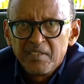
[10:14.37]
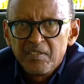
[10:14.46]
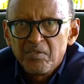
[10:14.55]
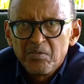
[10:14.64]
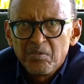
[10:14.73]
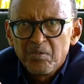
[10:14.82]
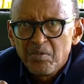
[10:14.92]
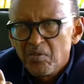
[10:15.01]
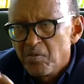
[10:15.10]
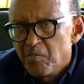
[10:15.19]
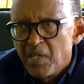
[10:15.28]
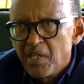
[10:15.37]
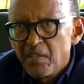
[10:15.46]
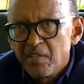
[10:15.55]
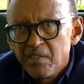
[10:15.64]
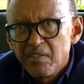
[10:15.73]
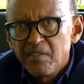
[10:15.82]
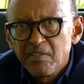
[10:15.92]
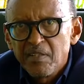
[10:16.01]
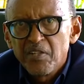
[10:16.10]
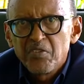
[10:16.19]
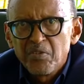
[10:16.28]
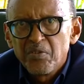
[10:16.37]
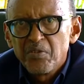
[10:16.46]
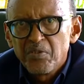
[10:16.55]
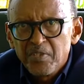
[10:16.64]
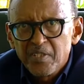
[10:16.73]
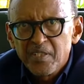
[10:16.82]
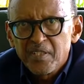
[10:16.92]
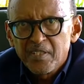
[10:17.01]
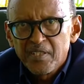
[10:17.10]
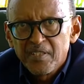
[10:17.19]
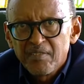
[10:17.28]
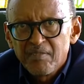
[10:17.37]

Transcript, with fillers: into or by national unity.